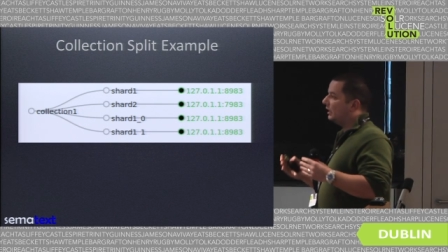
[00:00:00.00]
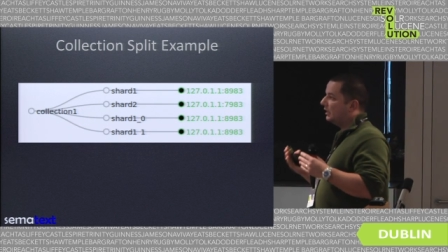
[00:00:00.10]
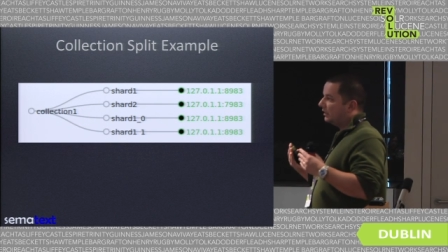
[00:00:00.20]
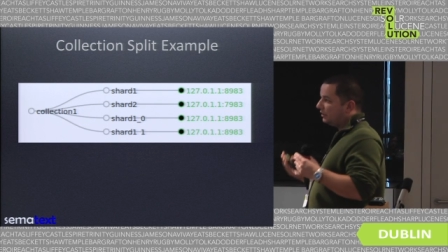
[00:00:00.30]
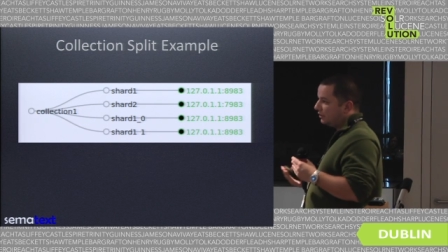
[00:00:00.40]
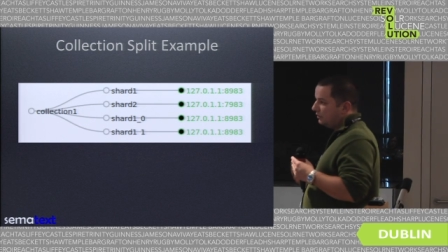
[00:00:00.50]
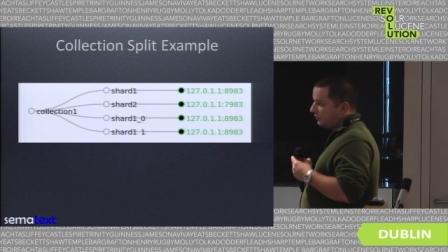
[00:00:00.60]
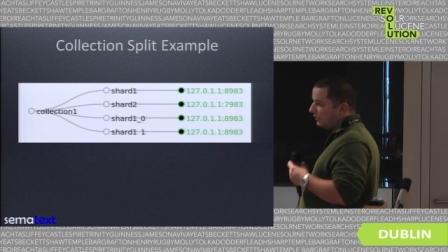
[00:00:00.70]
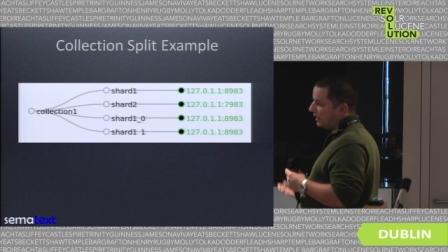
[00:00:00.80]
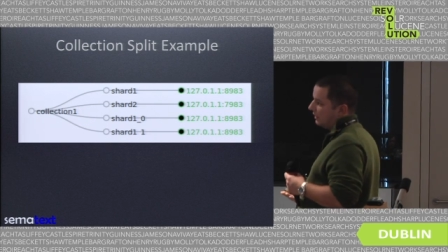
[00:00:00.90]
In addition
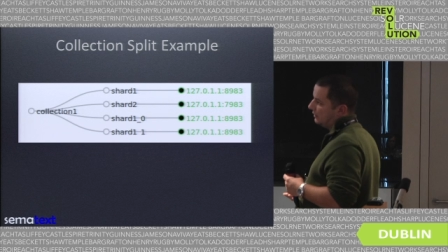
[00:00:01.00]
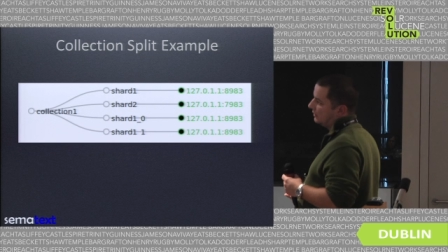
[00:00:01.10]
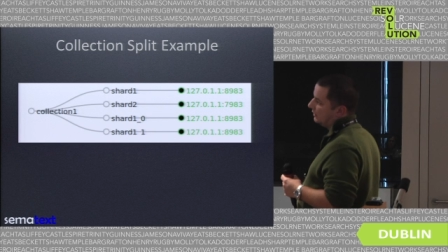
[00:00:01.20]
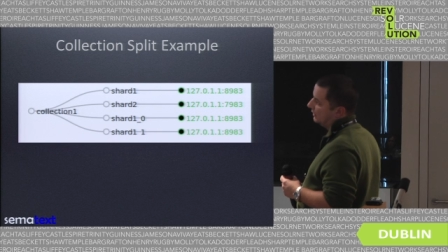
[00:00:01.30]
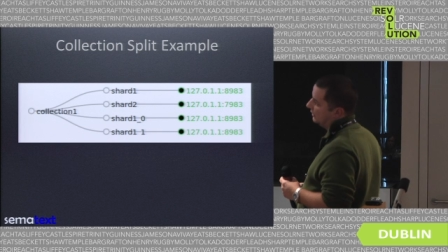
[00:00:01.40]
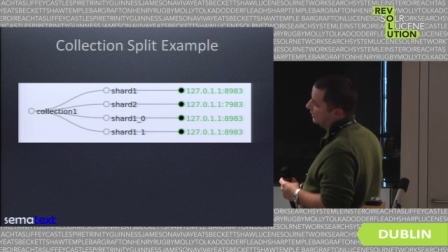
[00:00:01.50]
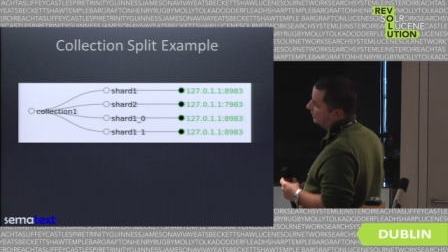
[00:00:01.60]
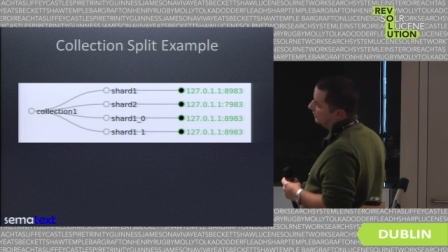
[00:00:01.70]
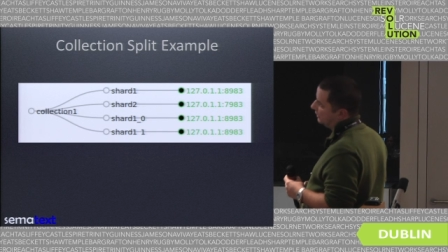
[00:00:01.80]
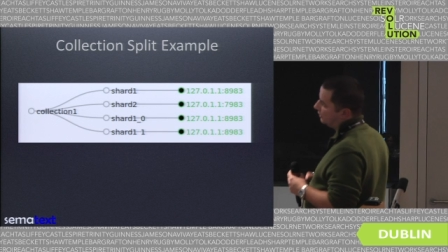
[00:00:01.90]
to that, uh,
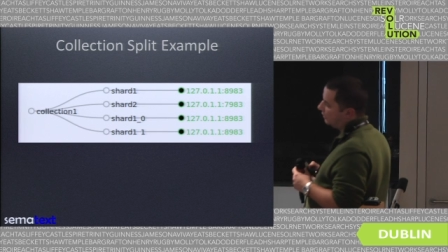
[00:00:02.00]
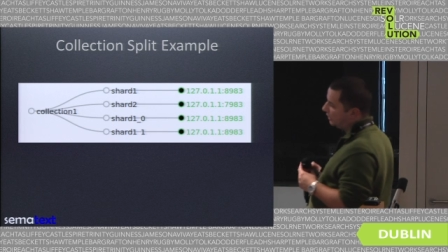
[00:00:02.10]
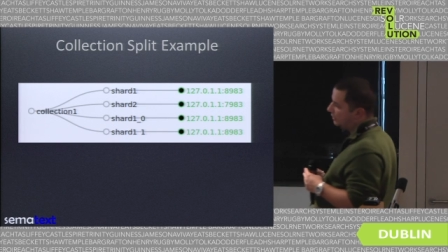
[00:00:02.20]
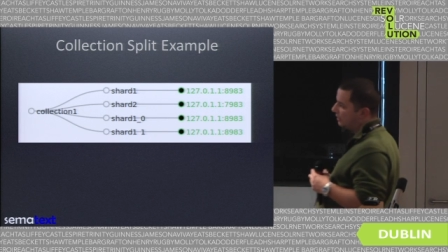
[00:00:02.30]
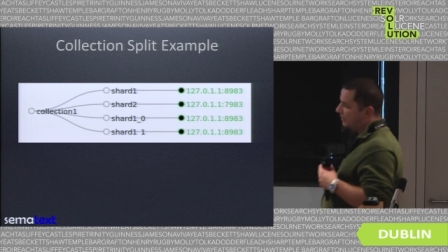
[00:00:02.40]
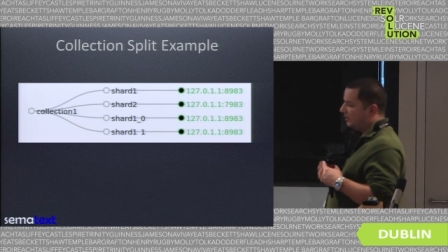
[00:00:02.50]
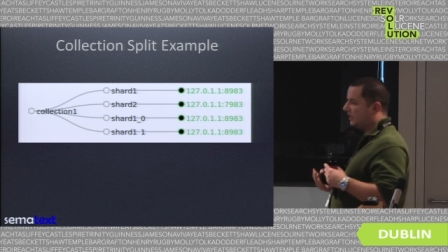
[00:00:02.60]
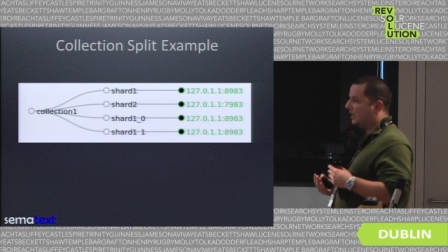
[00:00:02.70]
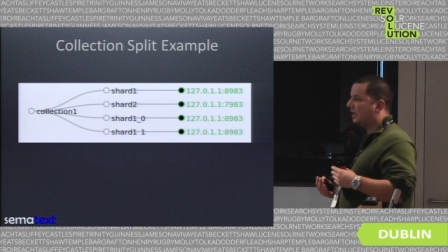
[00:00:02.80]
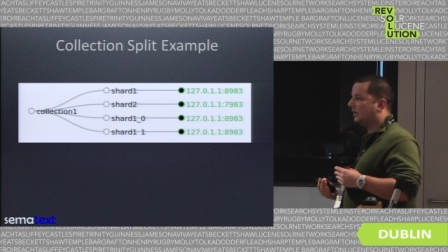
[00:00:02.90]
the collection
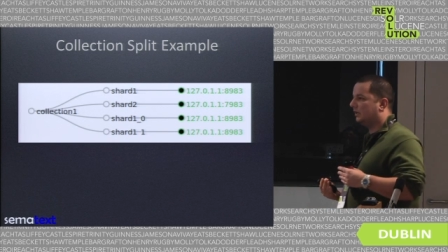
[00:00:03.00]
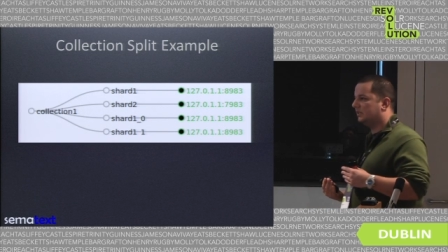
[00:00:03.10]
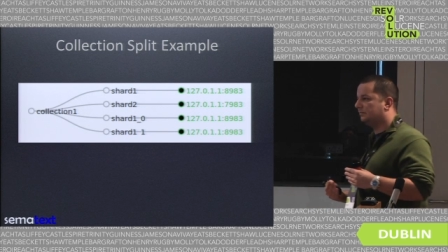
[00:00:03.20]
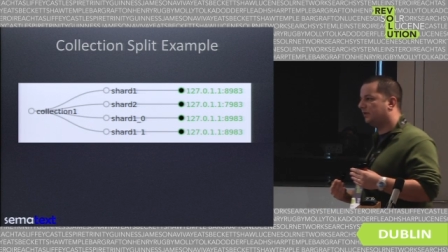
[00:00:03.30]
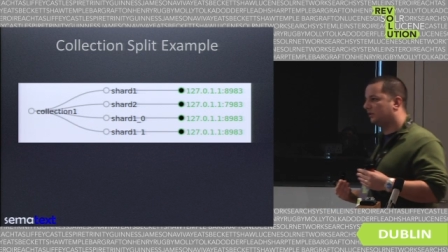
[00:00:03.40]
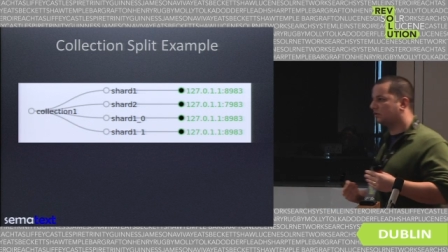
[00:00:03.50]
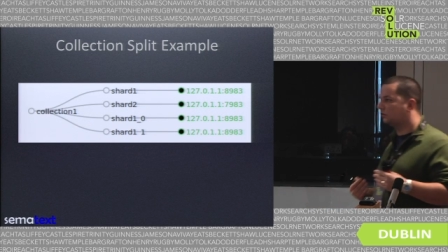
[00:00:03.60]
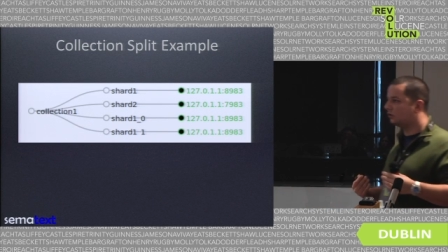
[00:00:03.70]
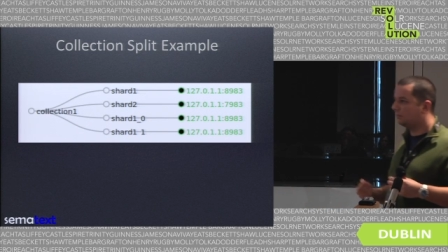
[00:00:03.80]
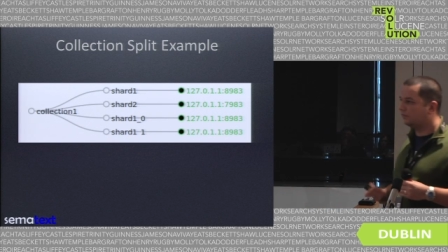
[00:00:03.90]
API is built on
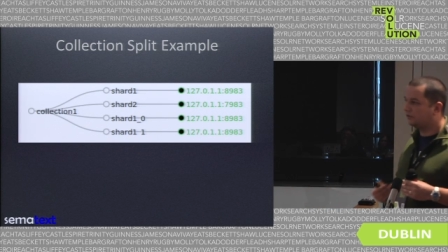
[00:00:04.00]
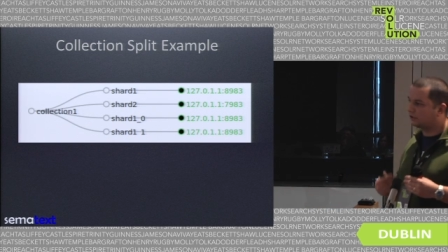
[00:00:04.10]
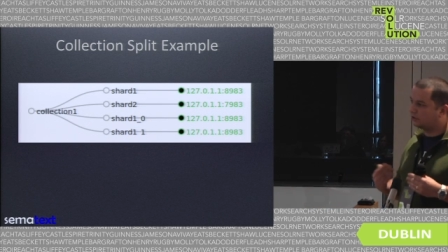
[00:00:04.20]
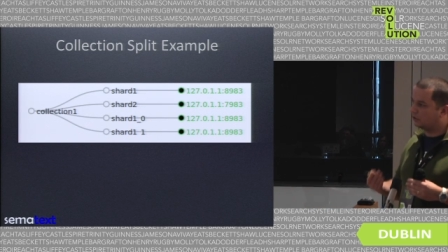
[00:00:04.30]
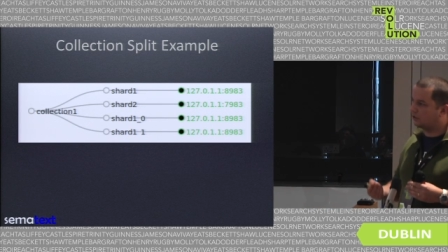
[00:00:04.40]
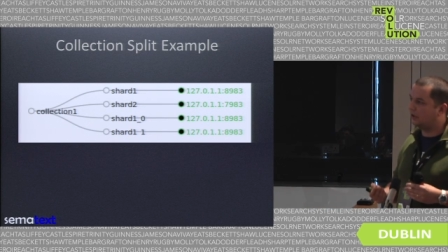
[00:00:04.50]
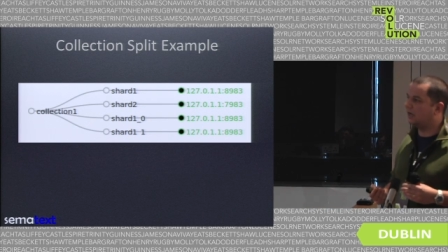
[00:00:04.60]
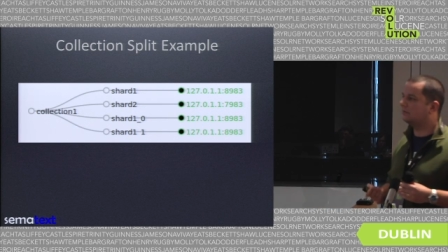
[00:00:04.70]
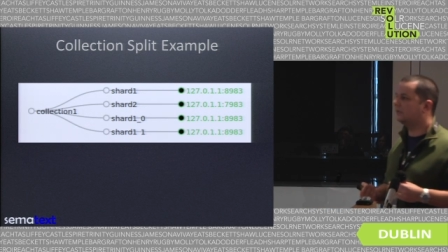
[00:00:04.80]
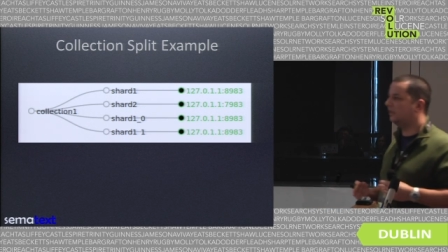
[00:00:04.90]
top of the core
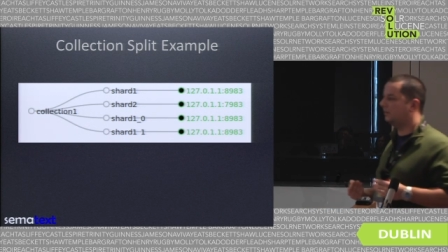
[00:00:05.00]
admin